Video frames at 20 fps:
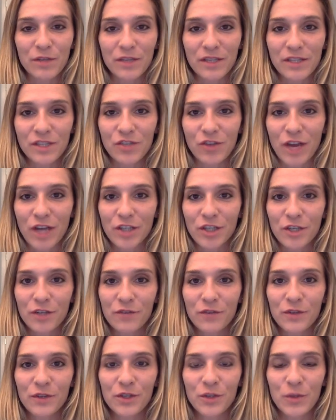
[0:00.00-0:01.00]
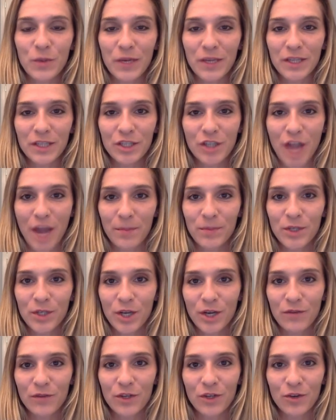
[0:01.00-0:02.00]
Events Director for the New England
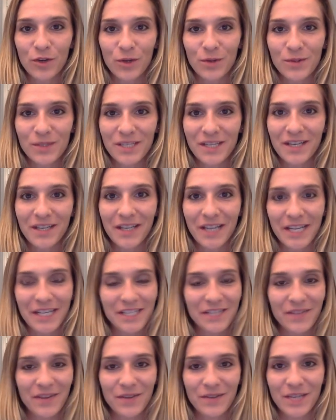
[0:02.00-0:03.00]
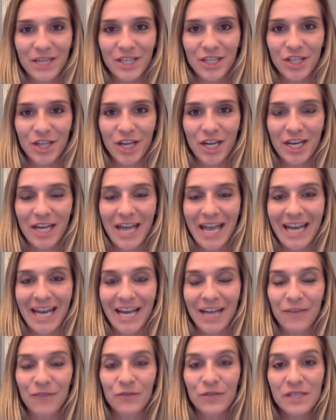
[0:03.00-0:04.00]
Chapter of the Crohn's and Colitis Foundation, and
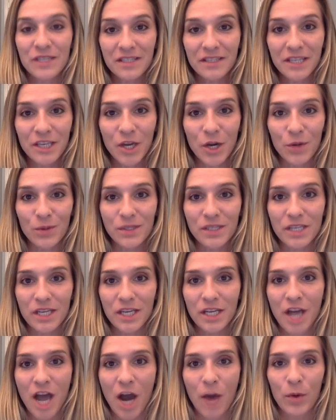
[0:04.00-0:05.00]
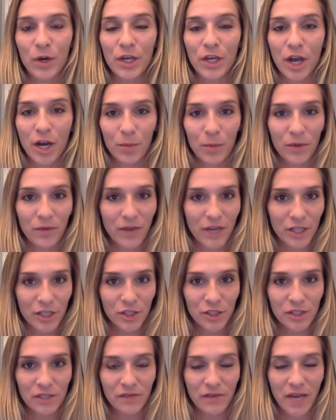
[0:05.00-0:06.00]
I recently hosted our Young
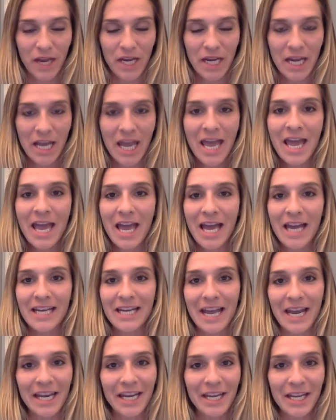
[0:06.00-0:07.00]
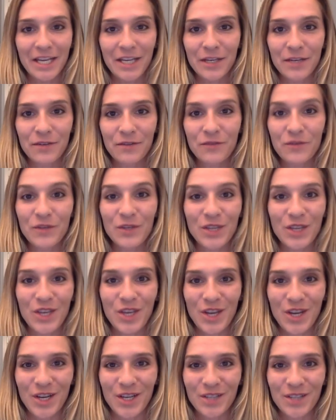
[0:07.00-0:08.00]
Professionals event, A Night In for the
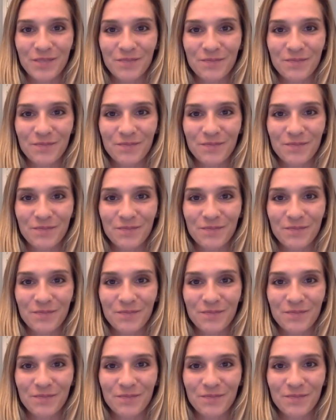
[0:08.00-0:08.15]
Cure.